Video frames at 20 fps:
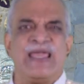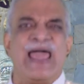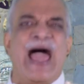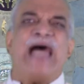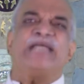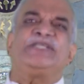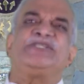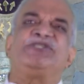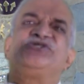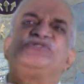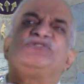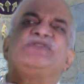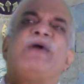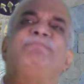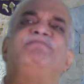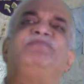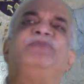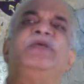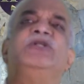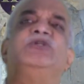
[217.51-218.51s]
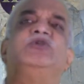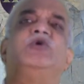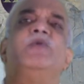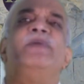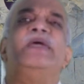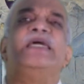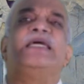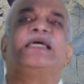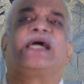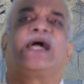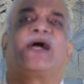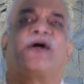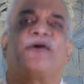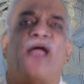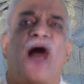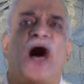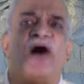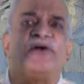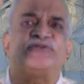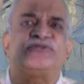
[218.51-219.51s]
as something to be
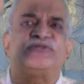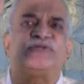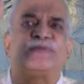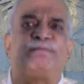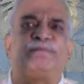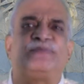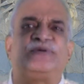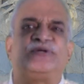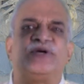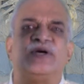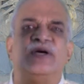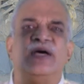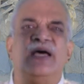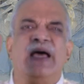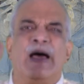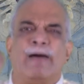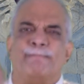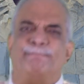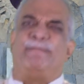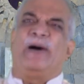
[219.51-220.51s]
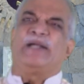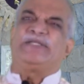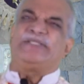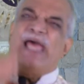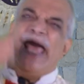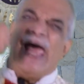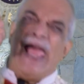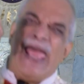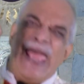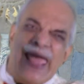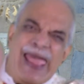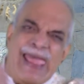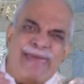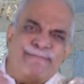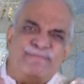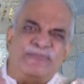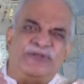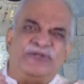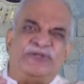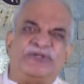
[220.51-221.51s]
grasped, but
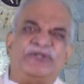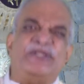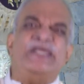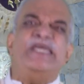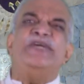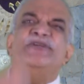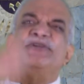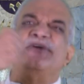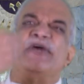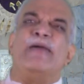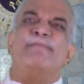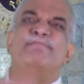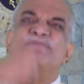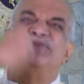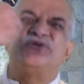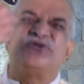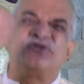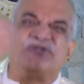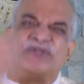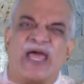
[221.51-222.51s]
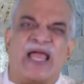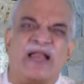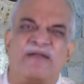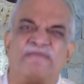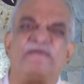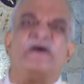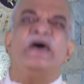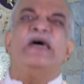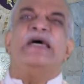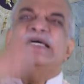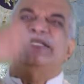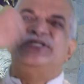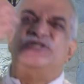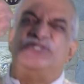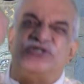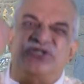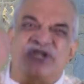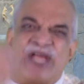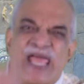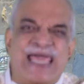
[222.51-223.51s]
emptied himself,
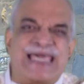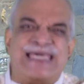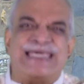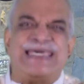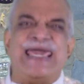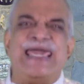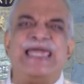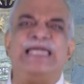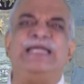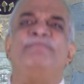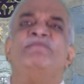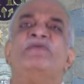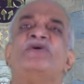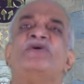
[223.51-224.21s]
taking